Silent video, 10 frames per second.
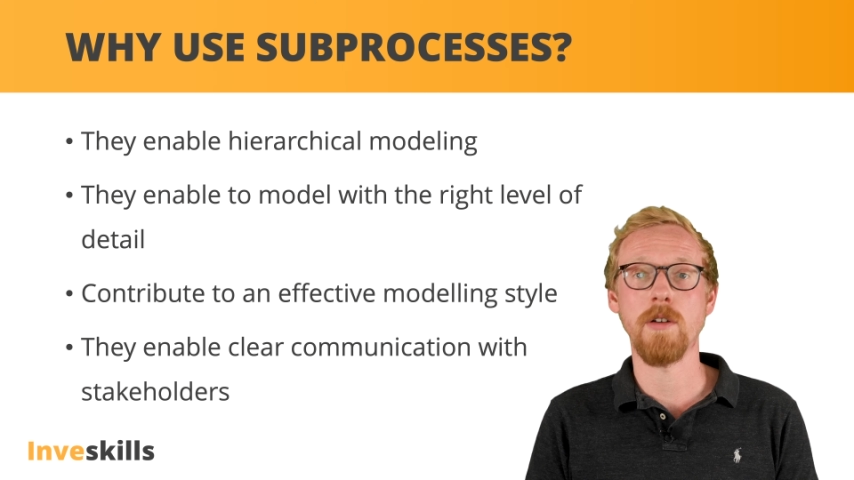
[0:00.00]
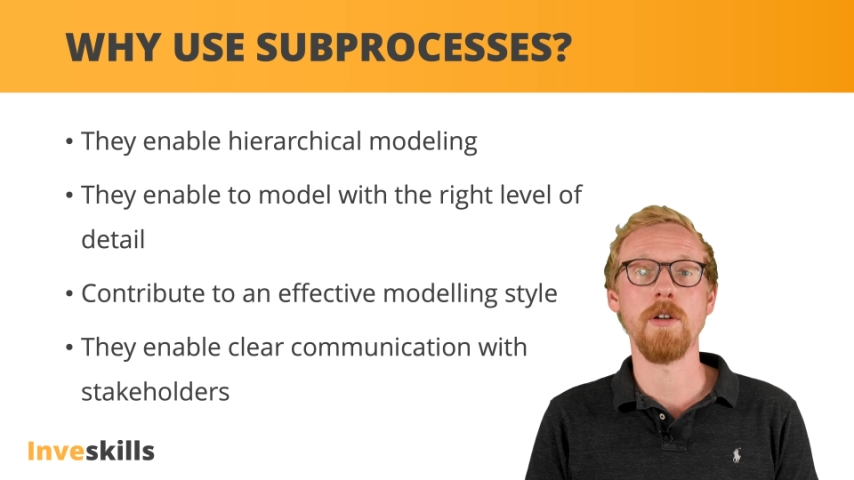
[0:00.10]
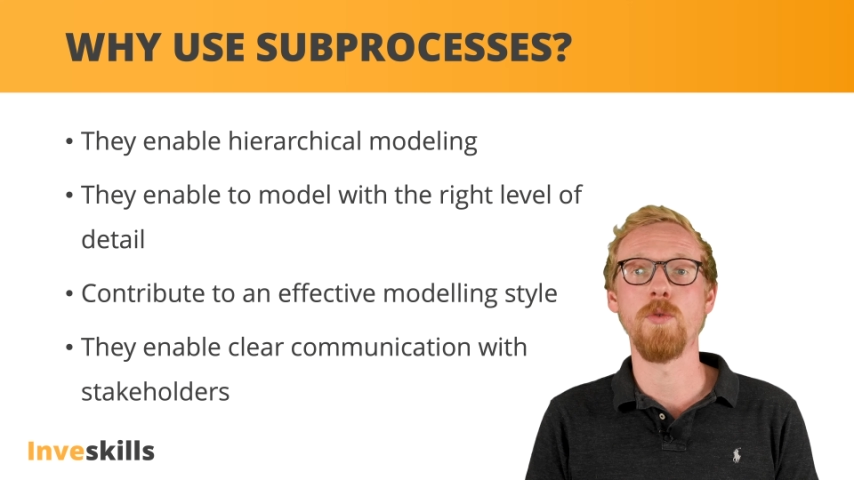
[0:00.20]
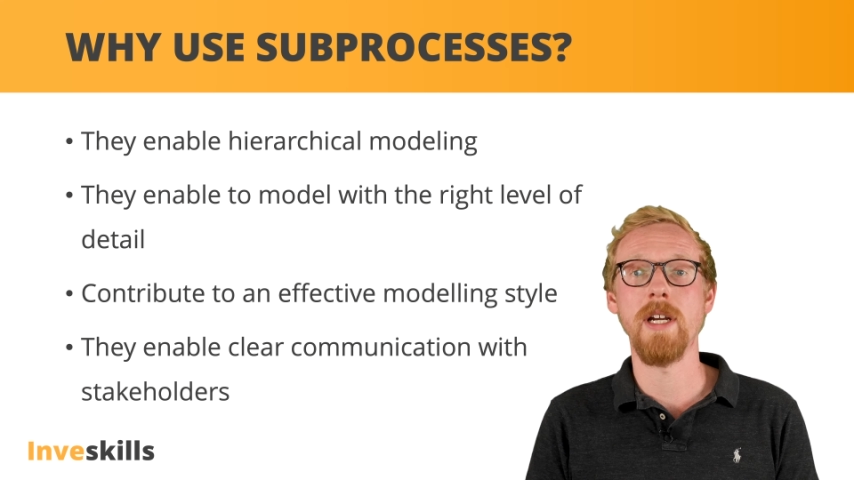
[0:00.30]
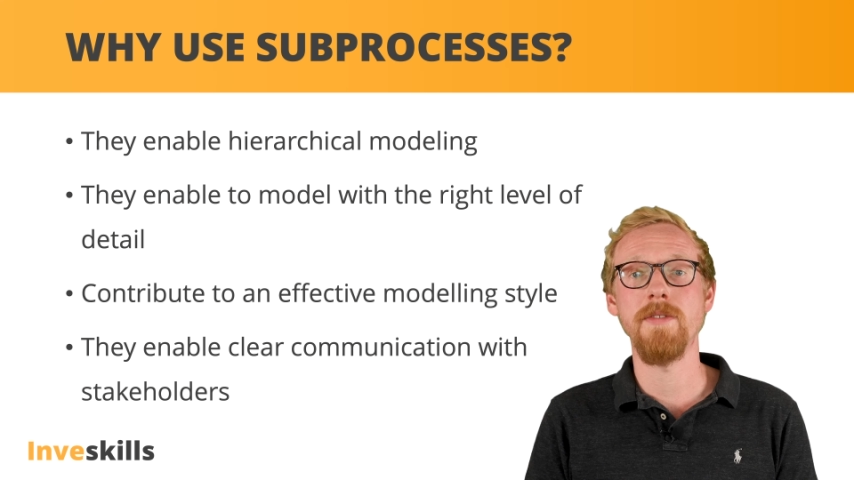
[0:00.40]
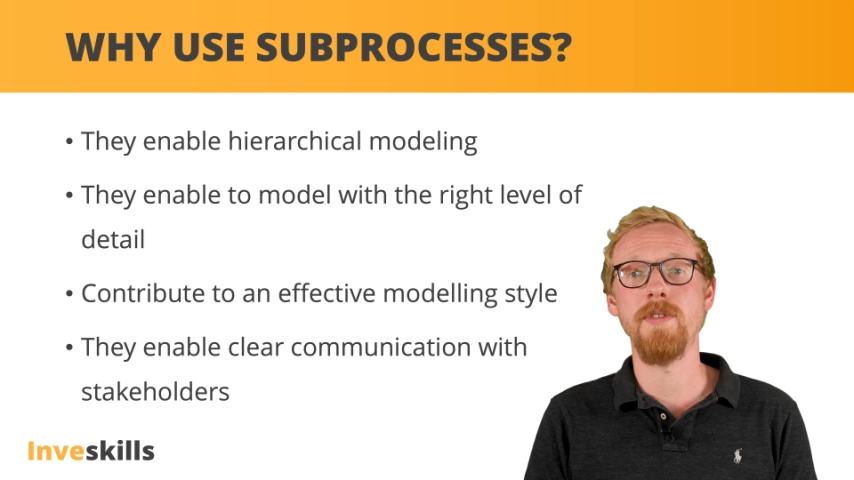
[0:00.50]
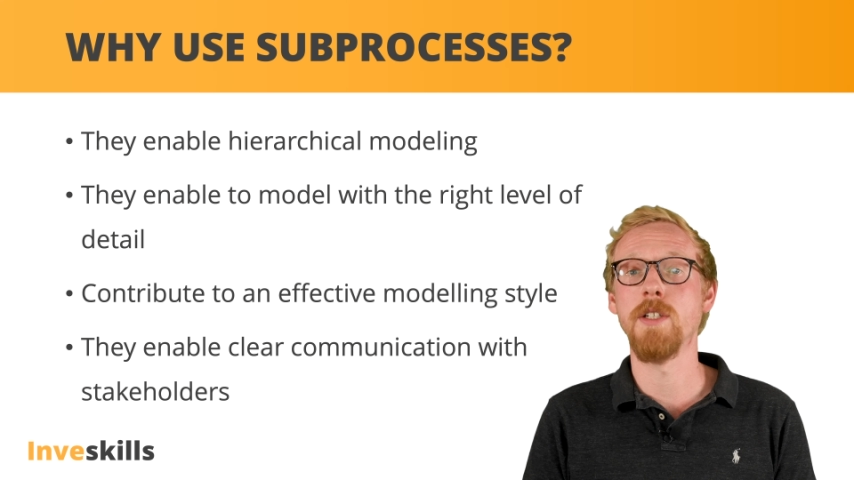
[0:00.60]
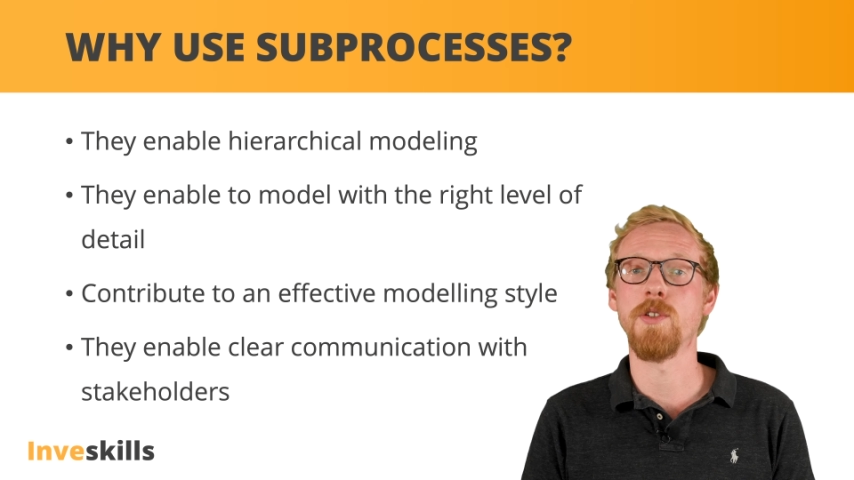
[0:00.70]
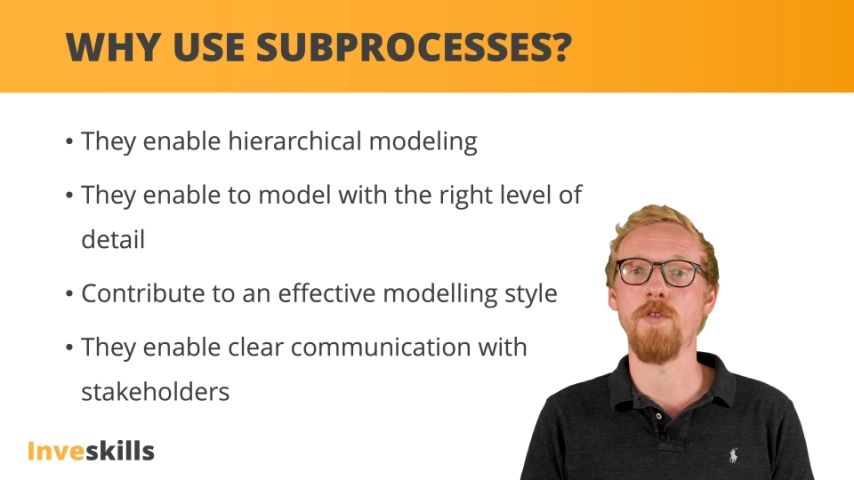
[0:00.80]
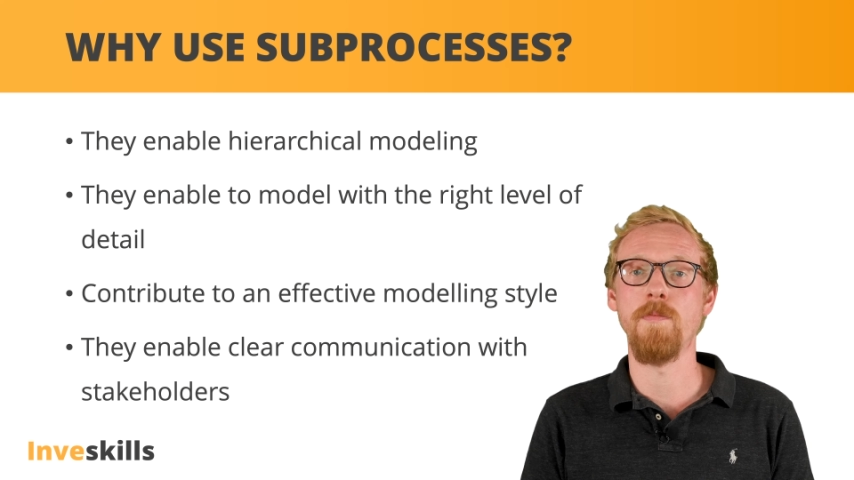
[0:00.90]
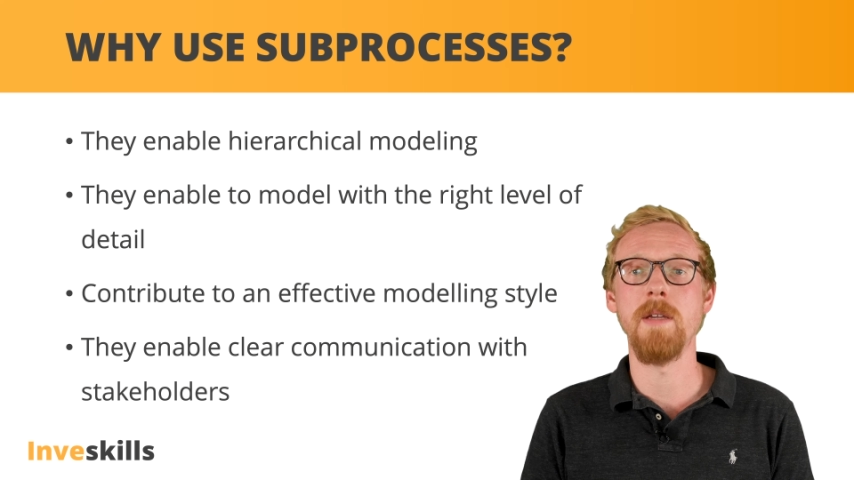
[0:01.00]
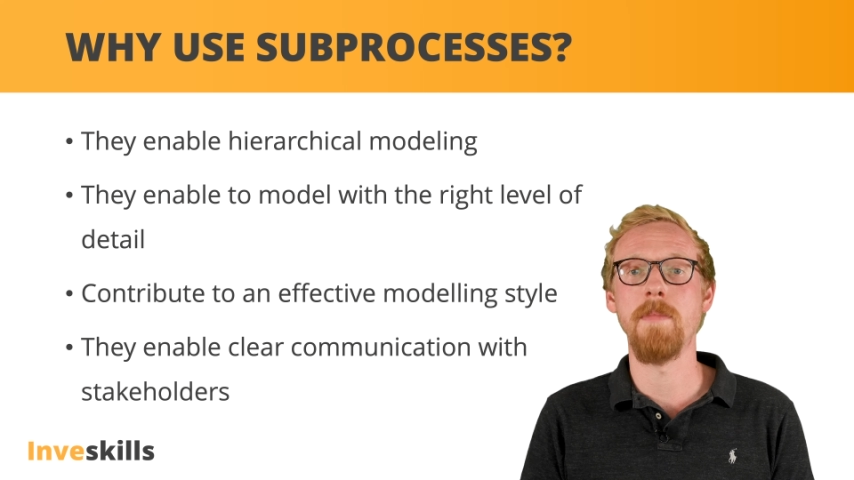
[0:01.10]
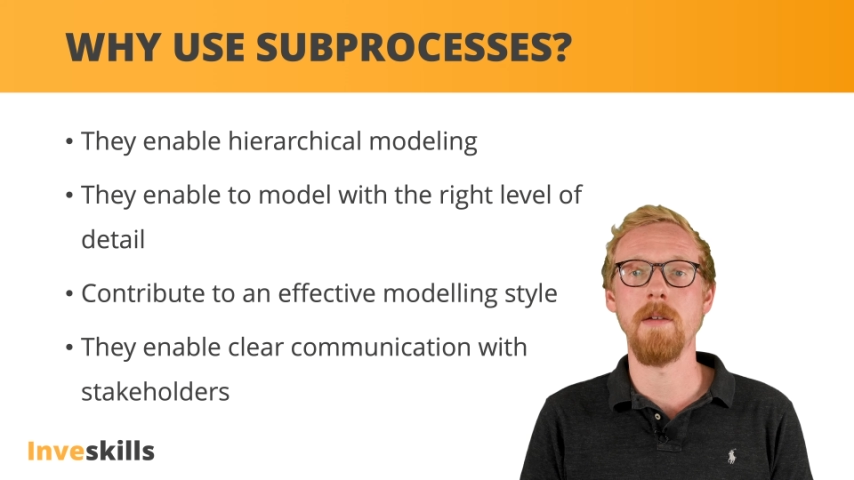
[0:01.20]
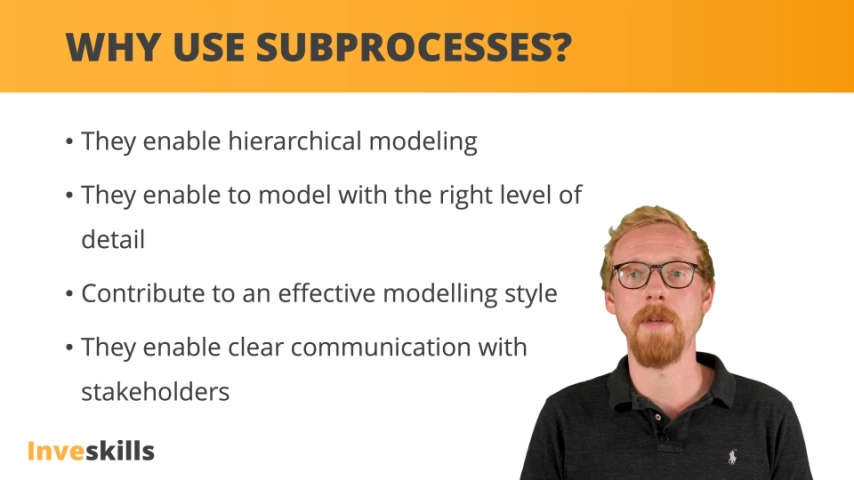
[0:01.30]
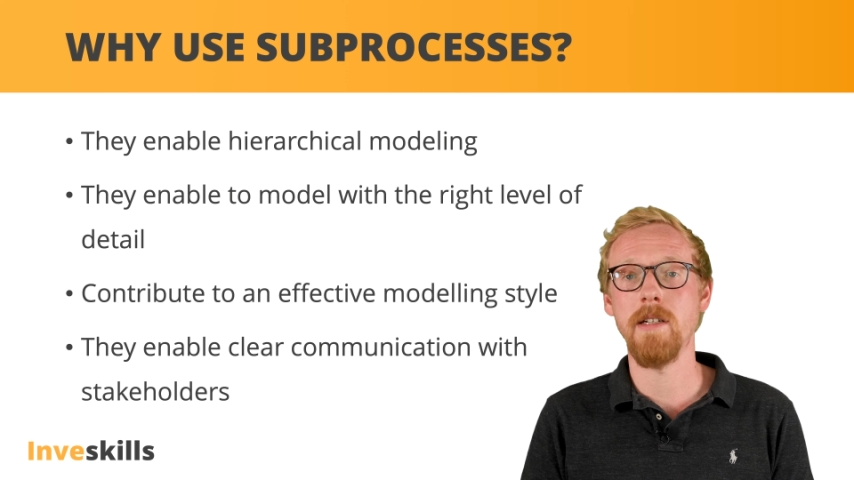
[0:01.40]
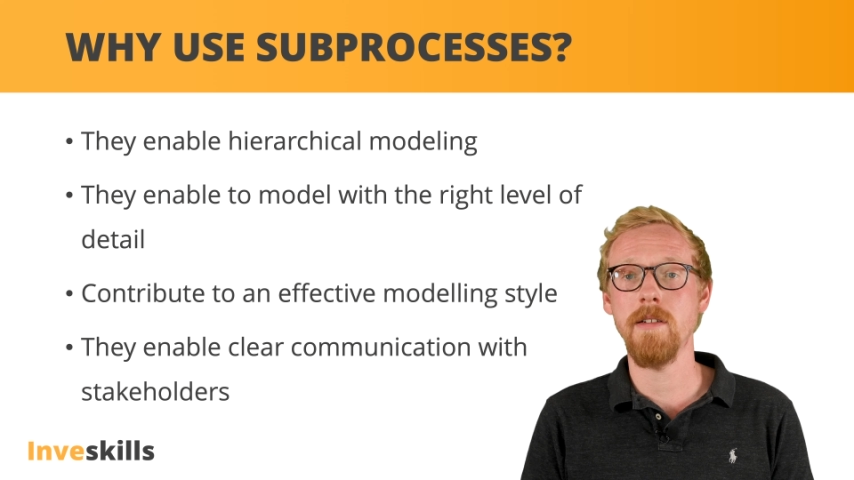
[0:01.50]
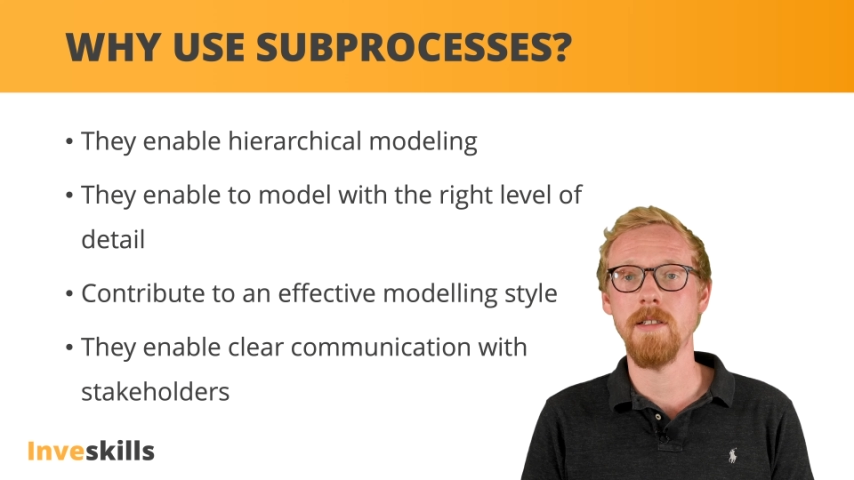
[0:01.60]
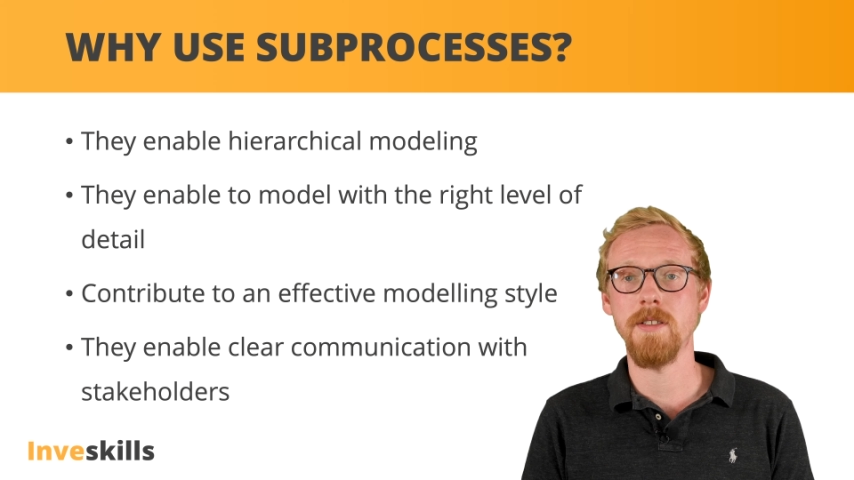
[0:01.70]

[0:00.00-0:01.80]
are a great feature of BPMN